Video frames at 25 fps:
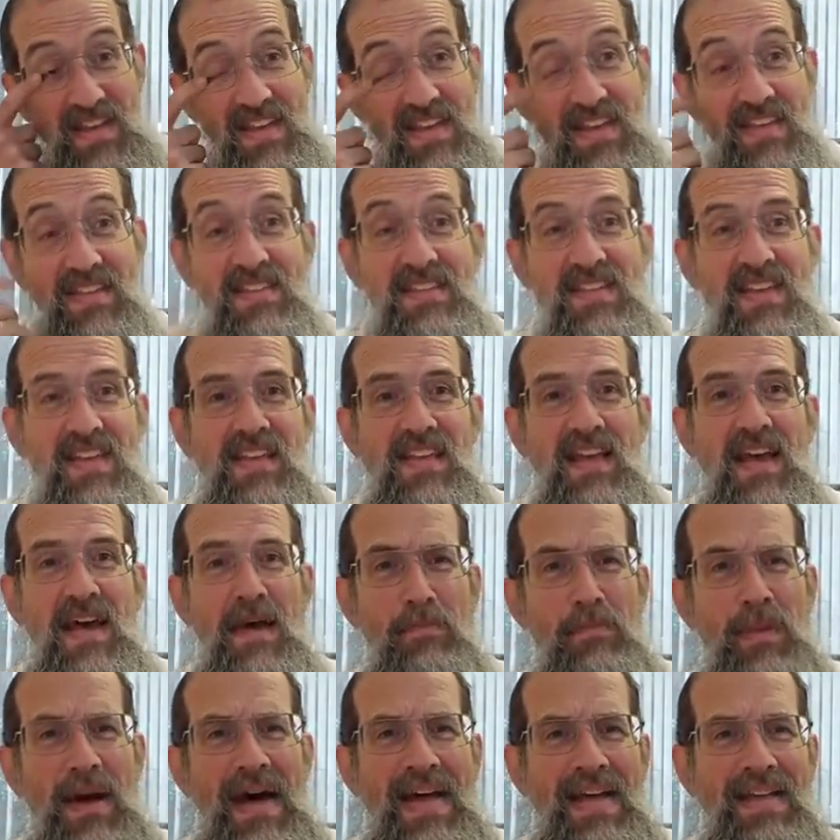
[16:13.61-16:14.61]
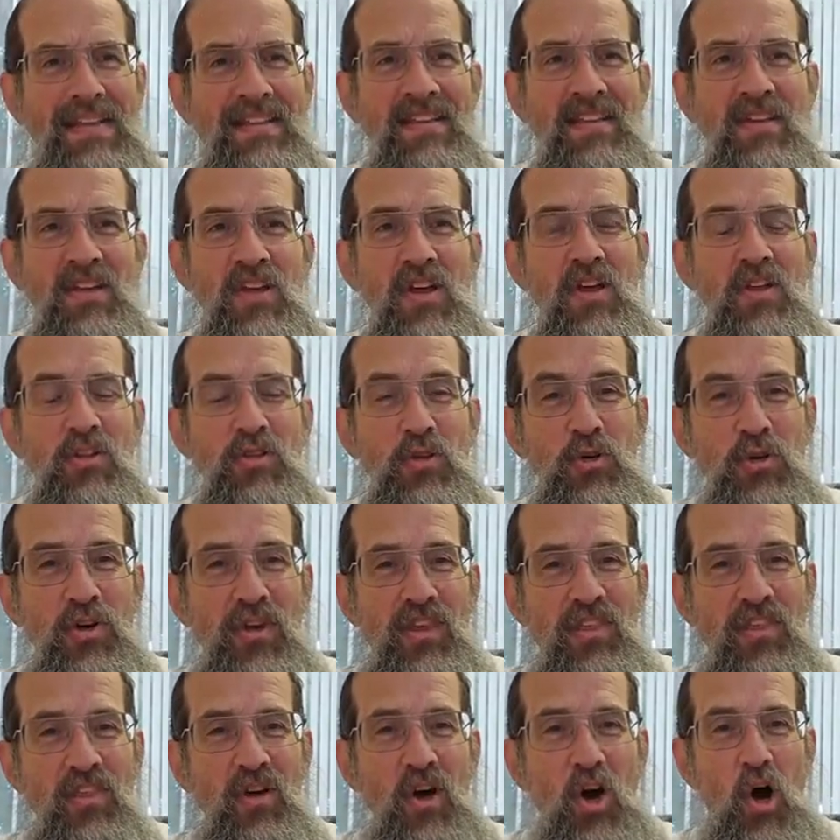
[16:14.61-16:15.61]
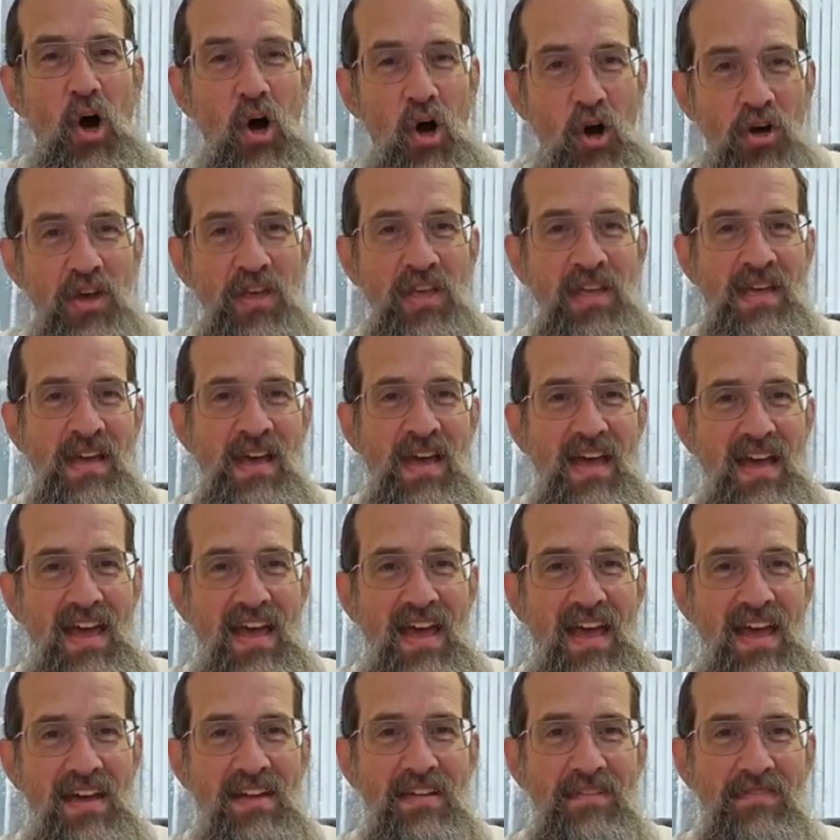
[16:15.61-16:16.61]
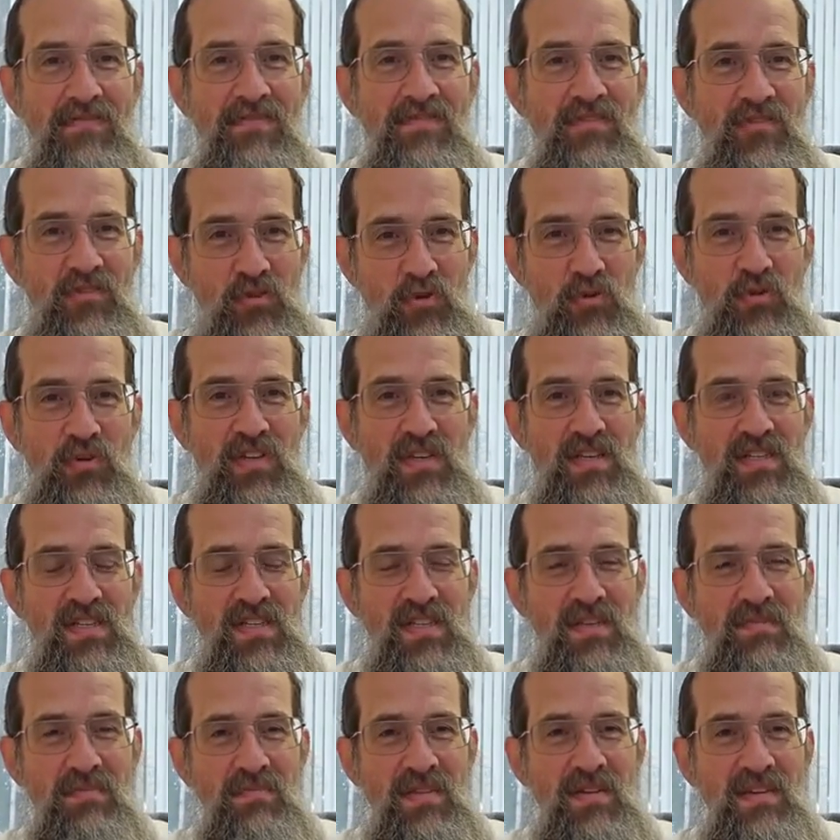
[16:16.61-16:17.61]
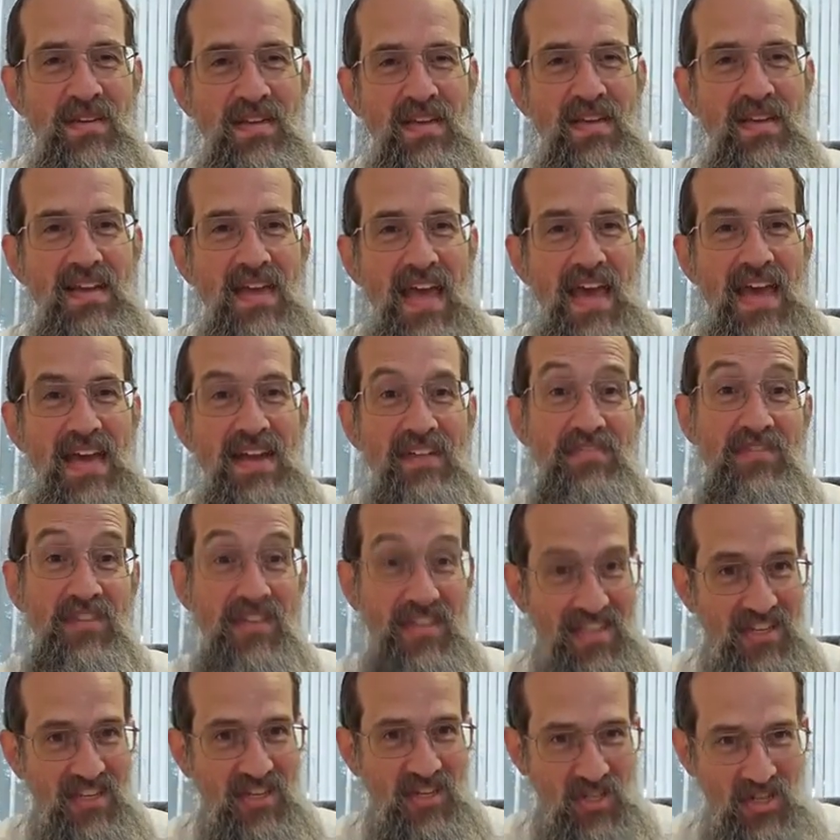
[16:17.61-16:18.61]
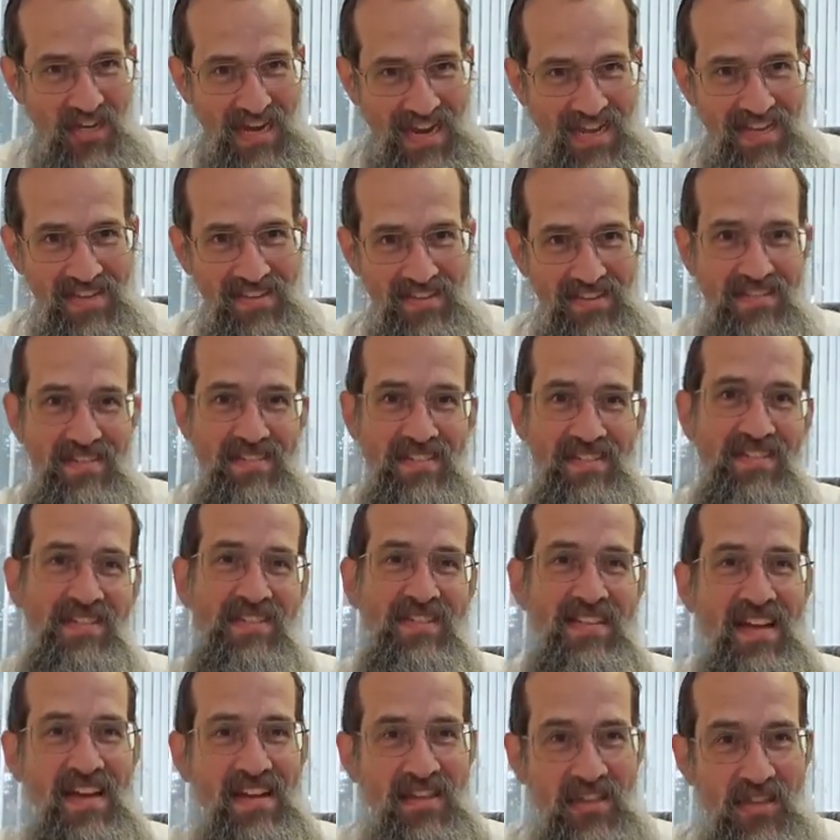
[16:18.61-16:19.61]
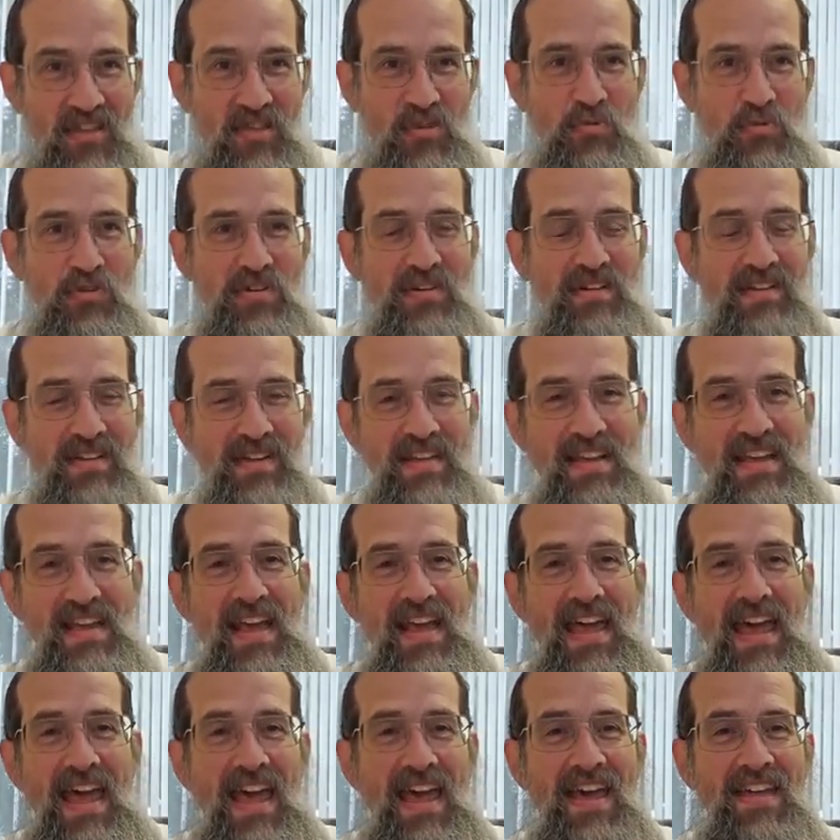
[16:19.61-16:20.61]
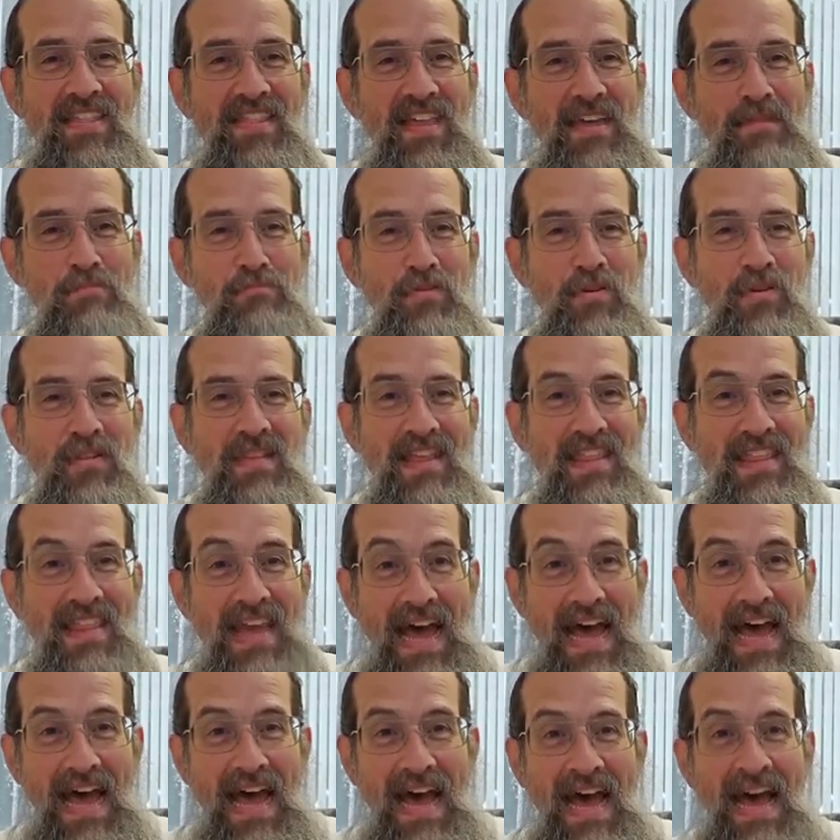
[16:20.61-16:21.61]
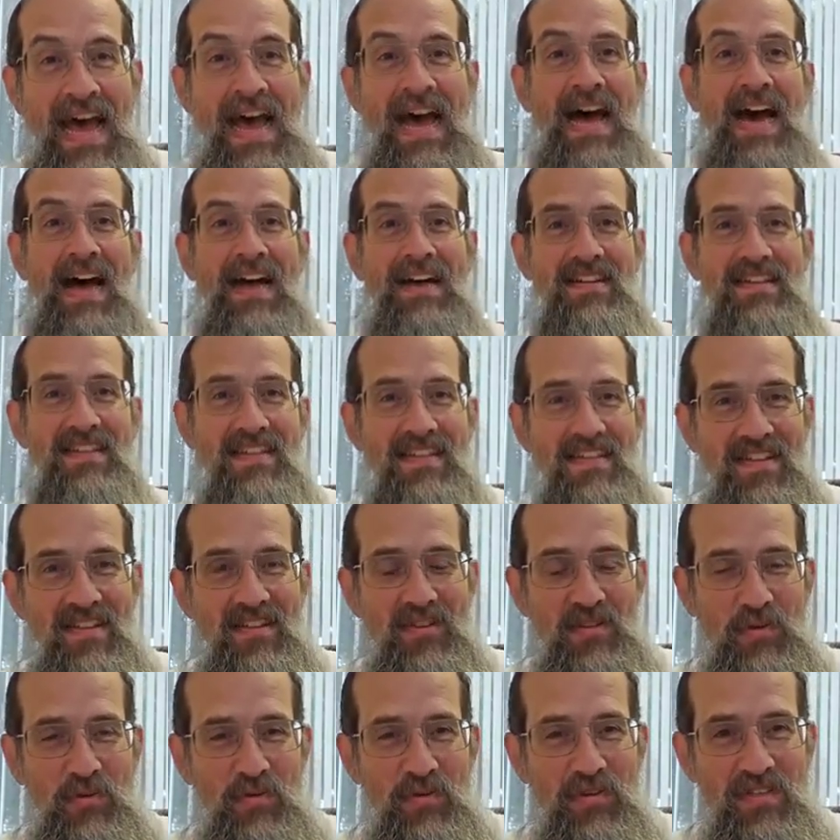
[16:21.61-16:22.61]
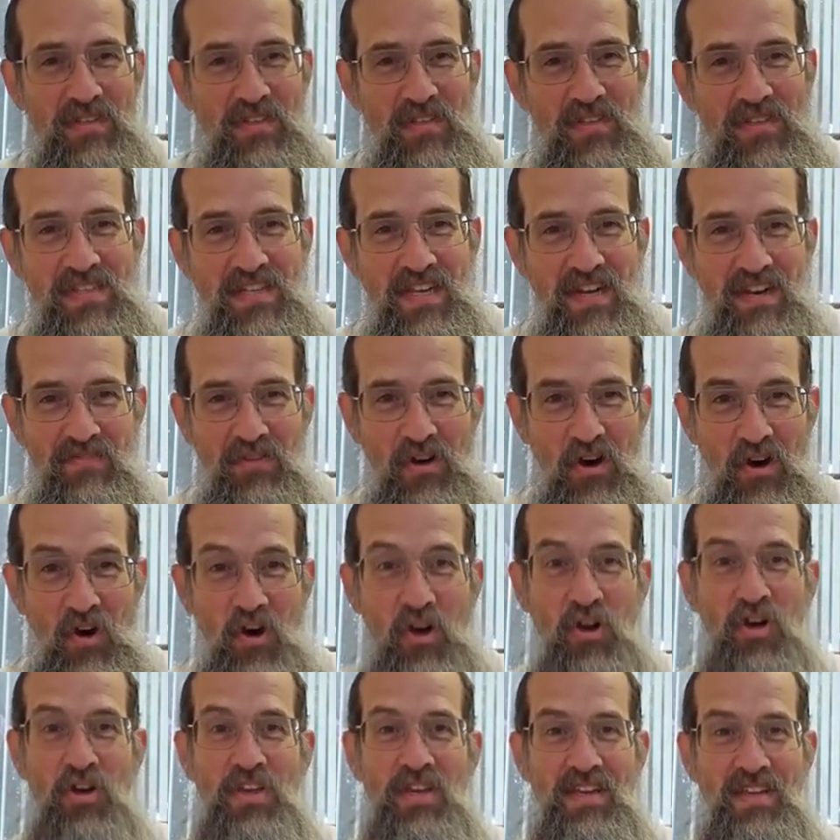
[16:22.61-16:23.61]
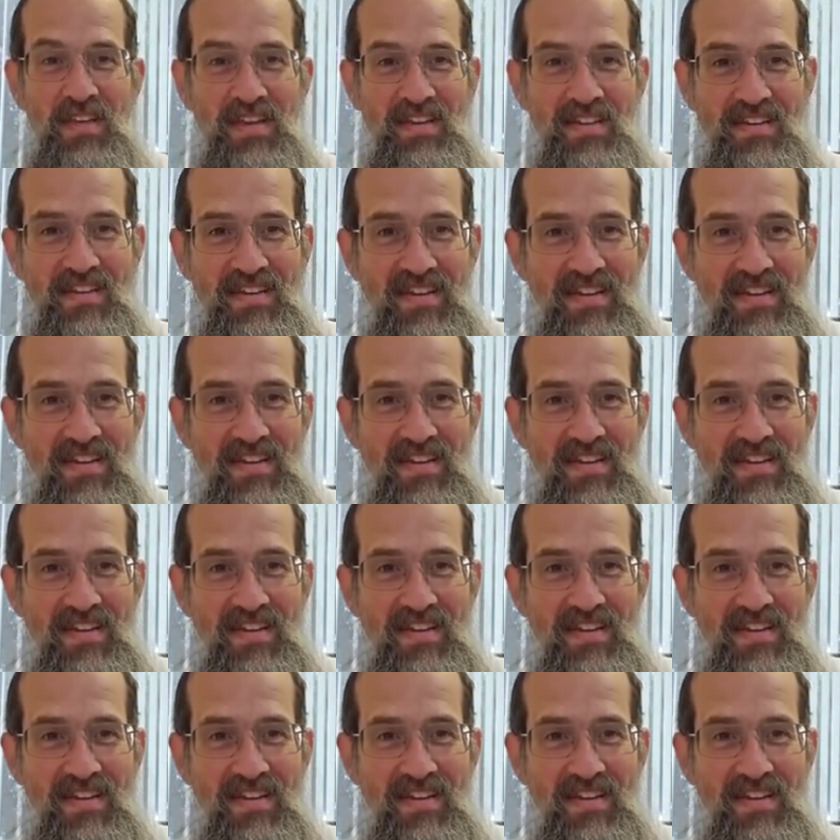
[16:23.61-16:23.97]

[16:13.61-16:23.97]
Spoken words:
He said, Chabad took the oi out of Judaism, out of Yiddishkeit, Yiddish word, and they put the into it. So instead of oi,